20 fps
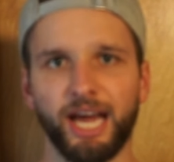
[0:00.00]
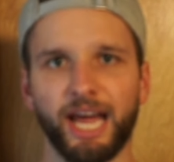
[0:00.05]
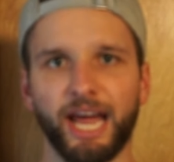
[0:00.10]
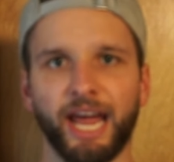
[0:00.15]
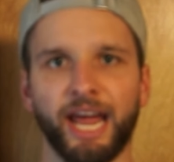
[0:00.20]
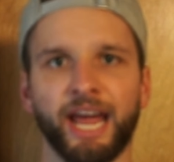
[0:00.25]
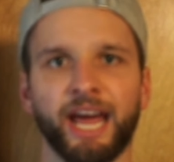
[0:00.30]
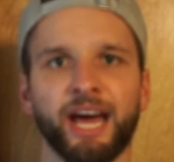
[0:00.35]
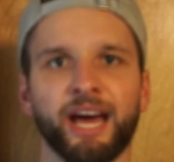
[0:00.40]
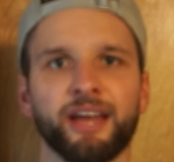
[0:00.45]

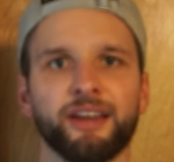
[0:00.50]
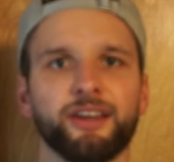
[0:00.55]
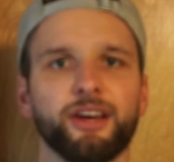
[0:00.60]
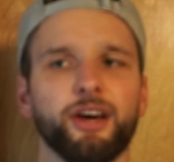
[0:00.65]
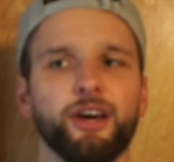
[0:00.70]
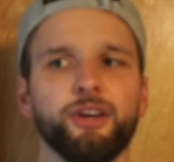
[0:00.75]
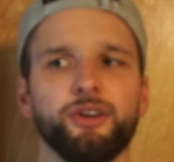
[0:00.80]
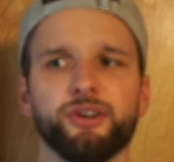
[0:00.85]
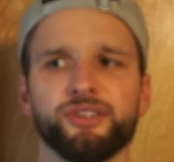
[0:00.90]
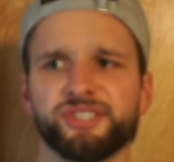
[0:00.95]
and
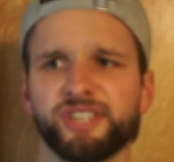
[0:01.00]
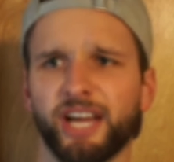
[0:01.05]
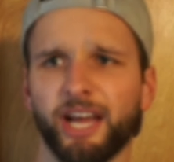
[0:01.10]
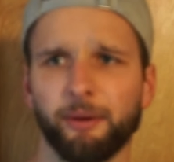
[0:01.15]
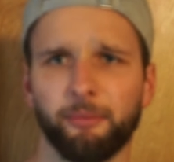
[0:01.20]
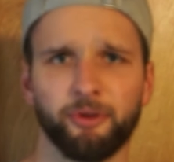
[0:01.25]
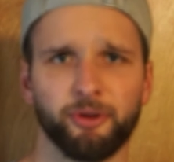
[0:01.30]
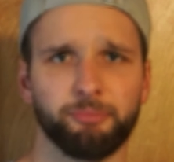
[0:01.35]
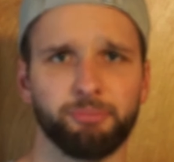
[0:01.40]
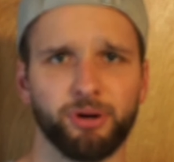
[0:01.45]
you're just not
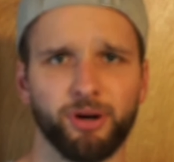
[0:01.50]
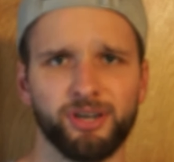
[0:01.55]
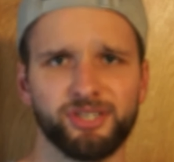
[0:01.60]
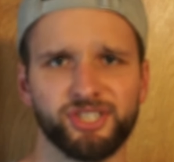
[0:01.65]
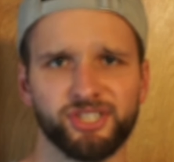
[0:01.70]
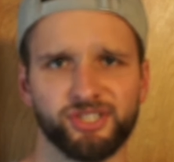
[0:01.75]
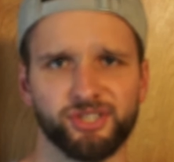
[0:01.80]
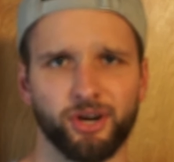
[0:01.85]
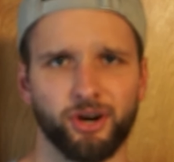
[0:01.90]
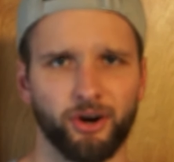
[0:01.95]
able to
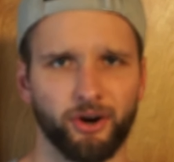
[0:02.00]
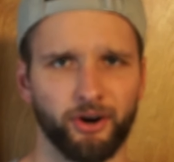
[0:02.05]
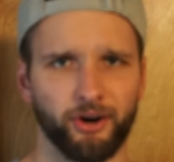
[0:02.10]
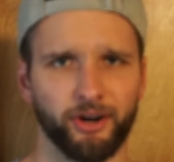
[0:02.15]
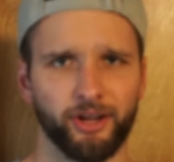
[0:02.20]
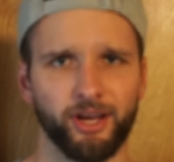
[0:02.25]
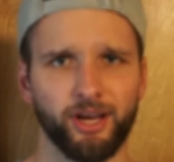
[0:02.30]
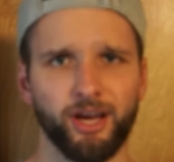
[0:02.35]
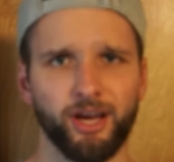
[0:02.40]
push as hard.